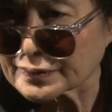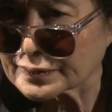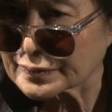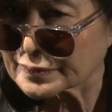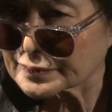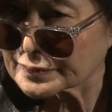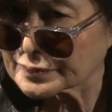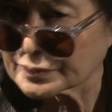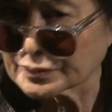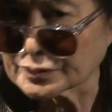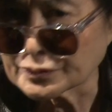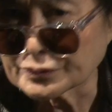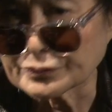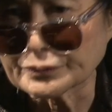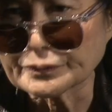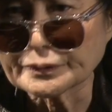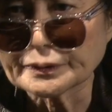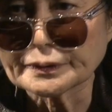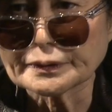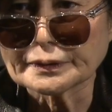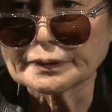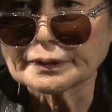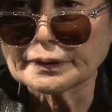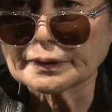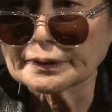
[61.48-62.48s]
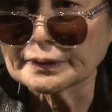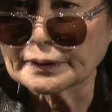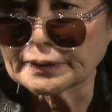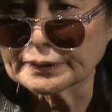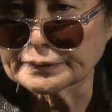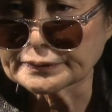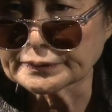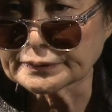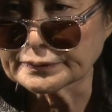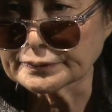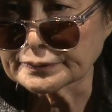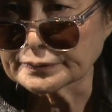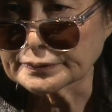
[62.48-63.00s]
a
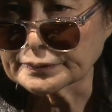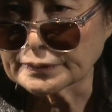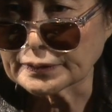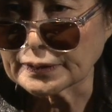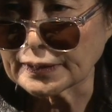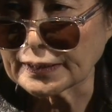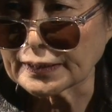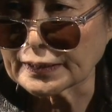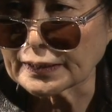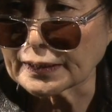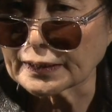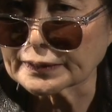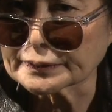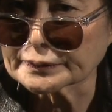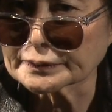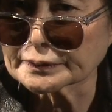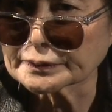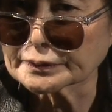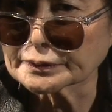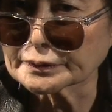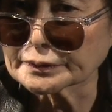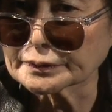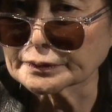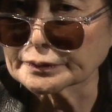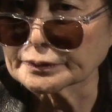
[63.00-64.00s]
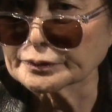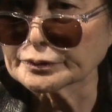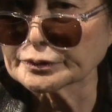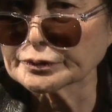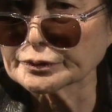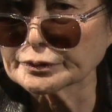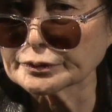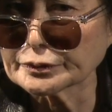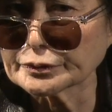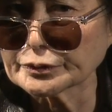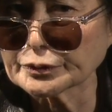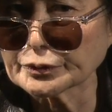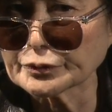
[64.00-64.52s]

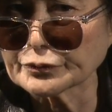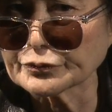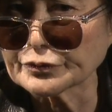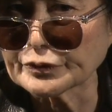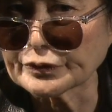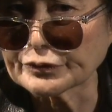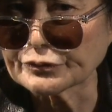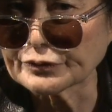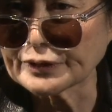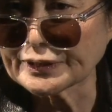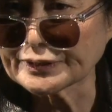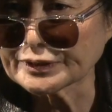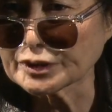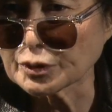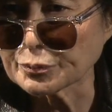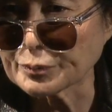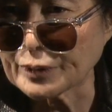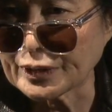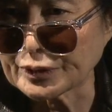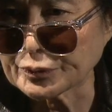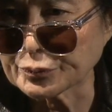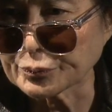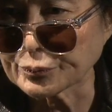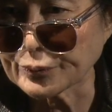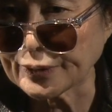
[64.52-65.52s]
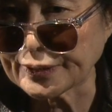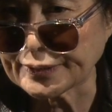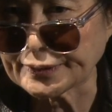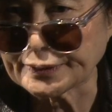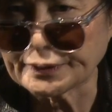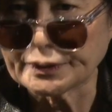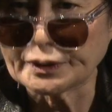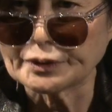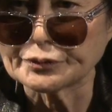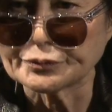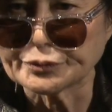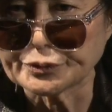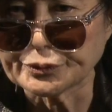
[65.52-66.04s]
sort of roundabout way
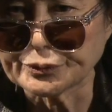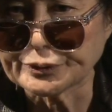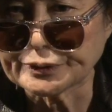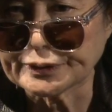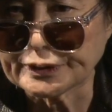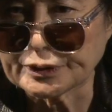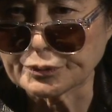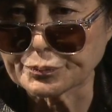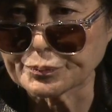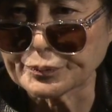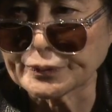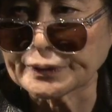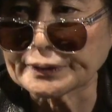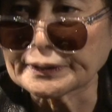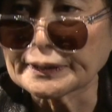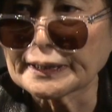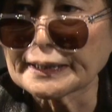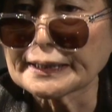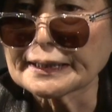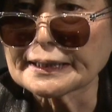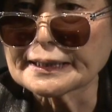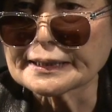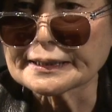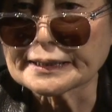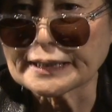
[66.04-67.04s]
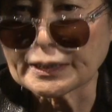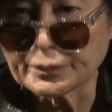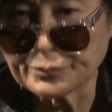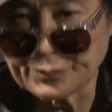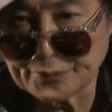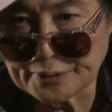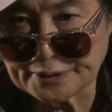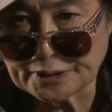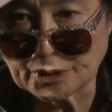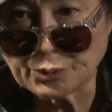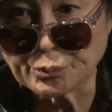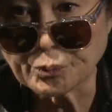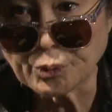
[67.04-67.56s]
of doing it, but that made a